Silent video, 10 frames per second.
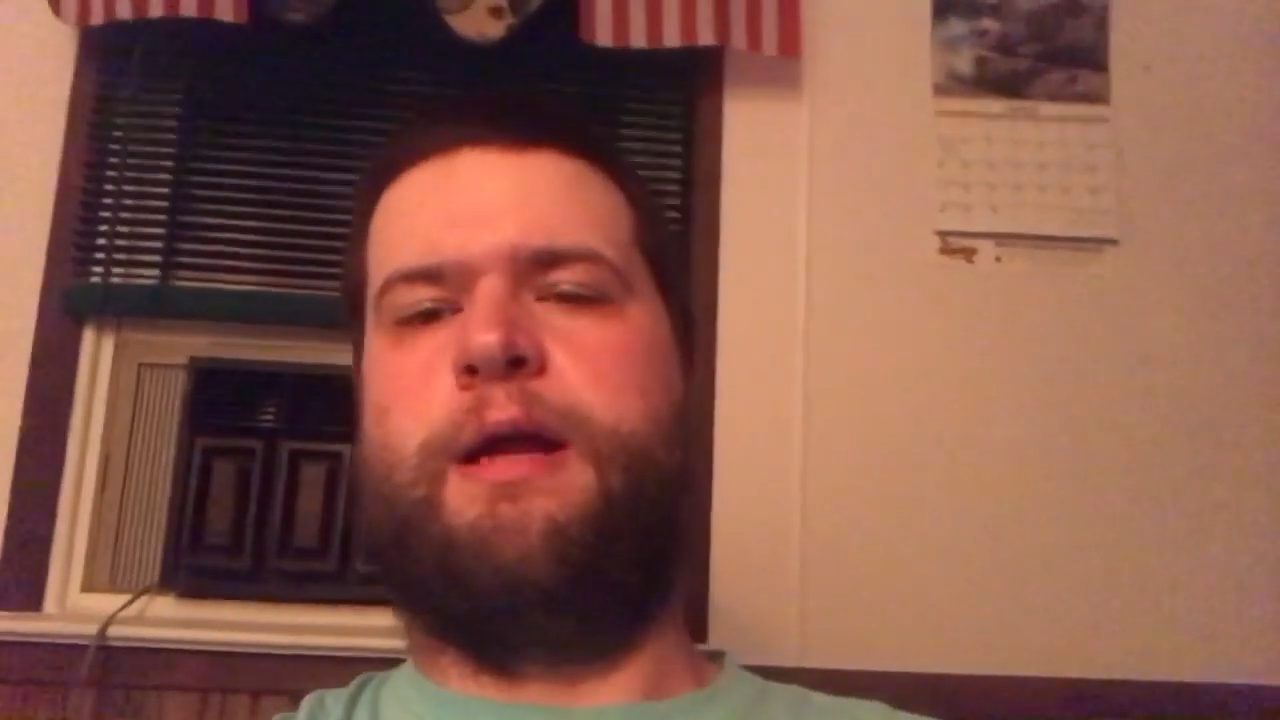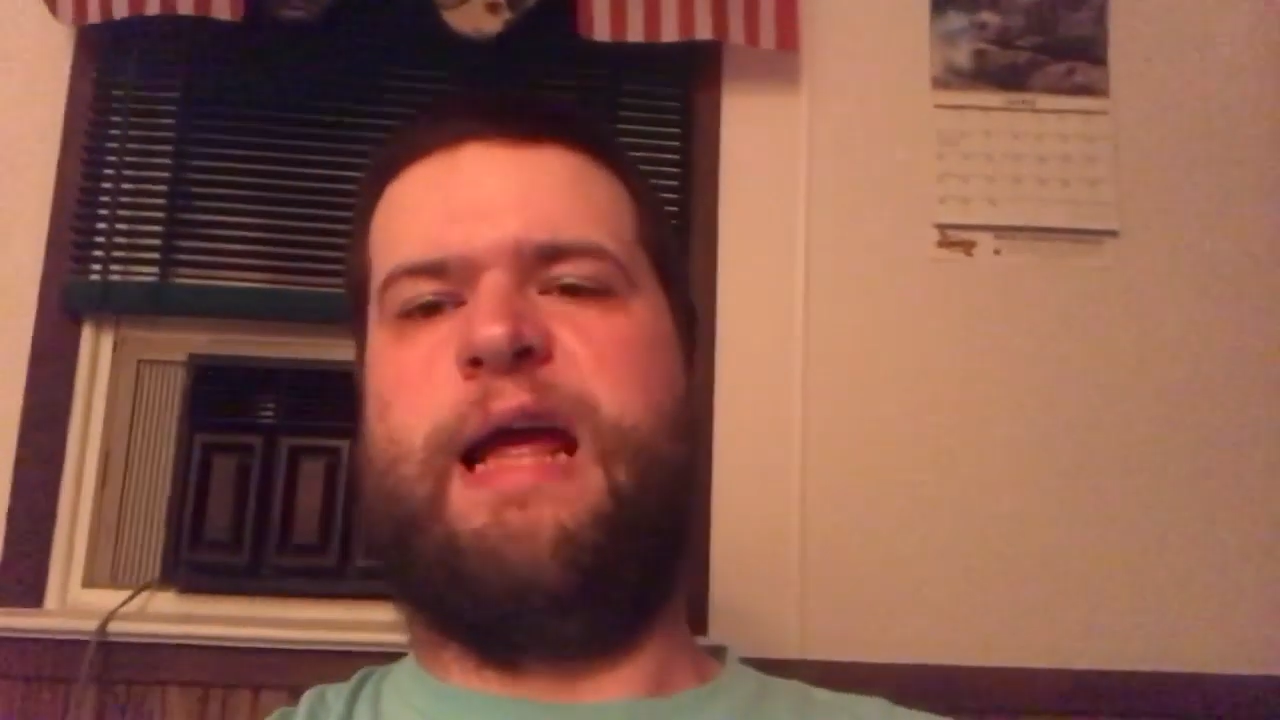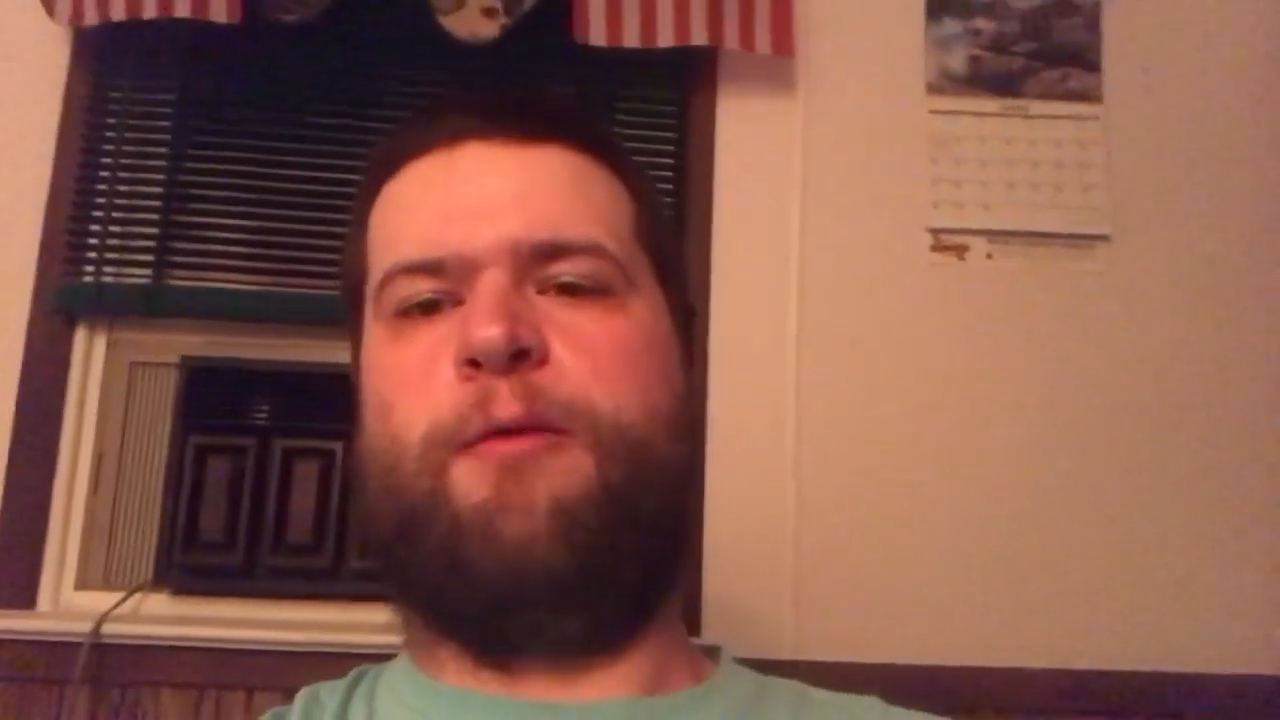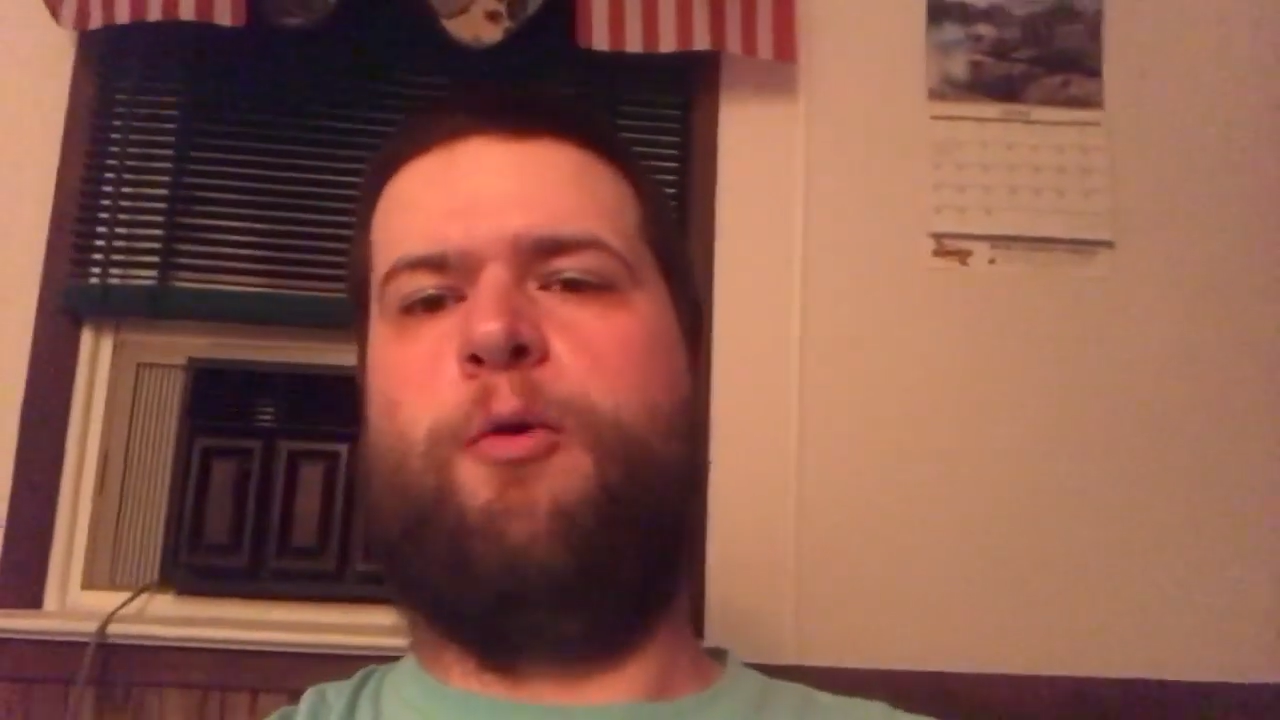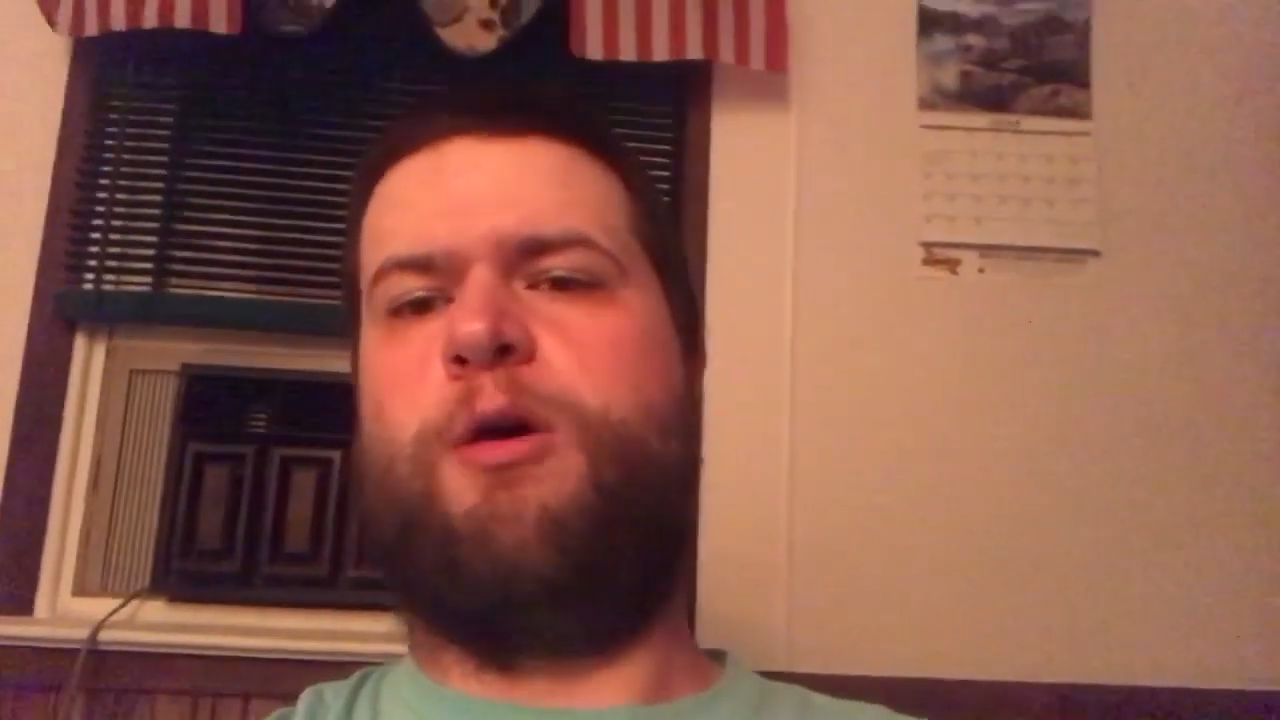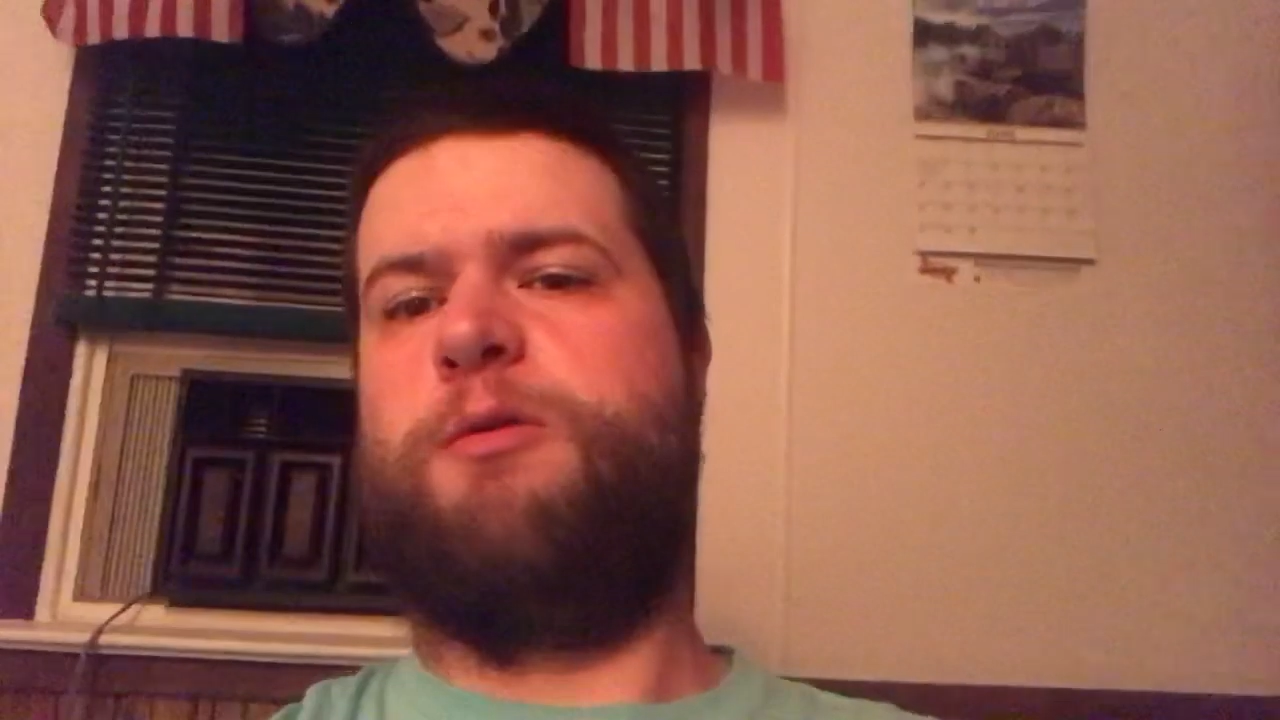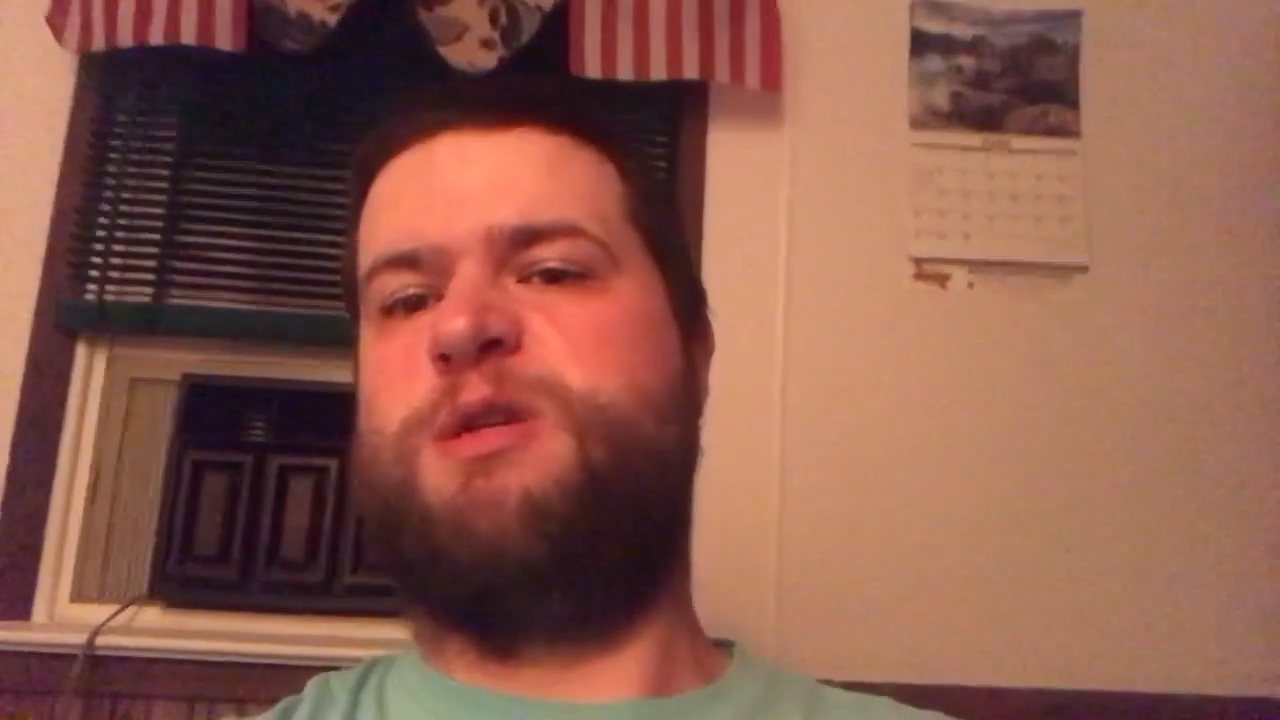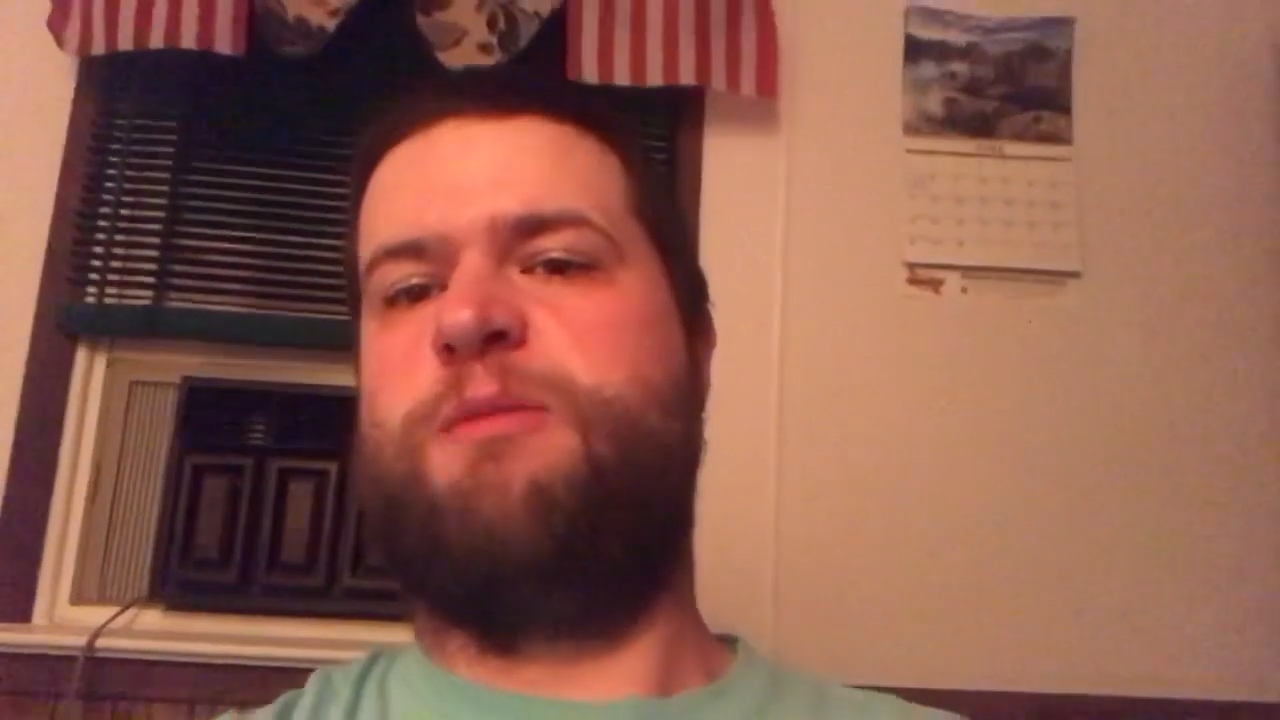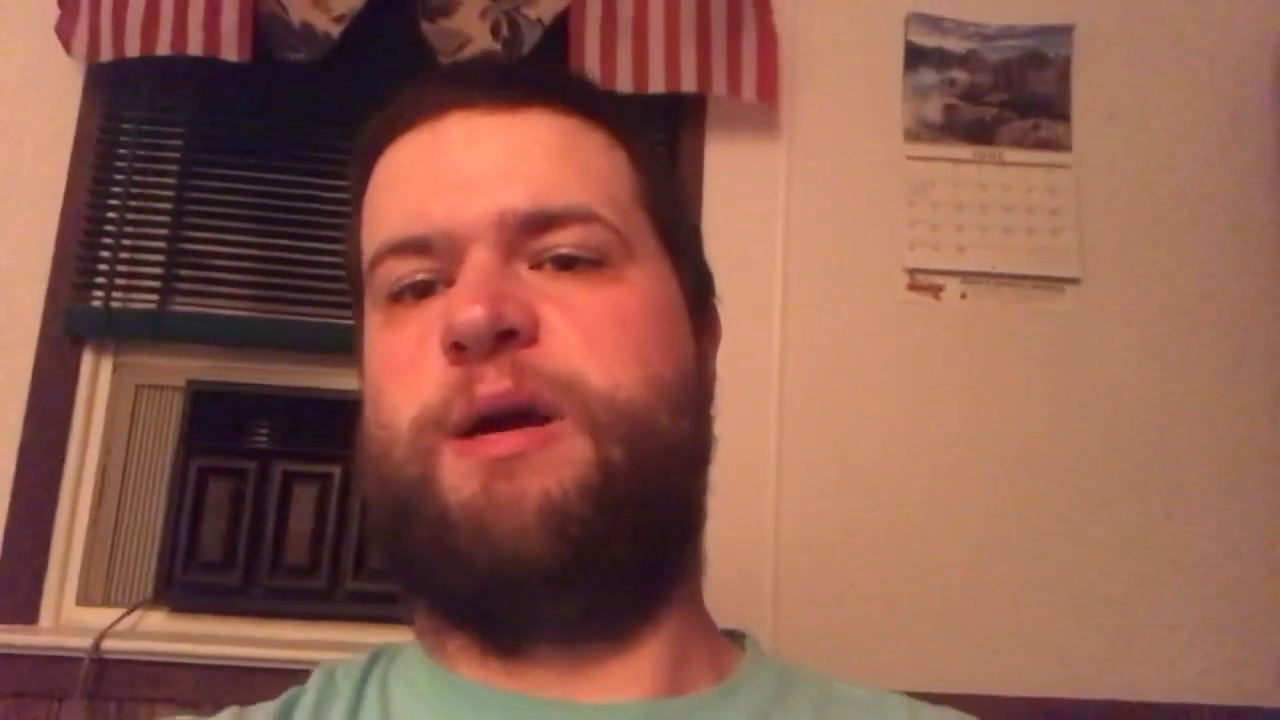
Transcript: and welcome to my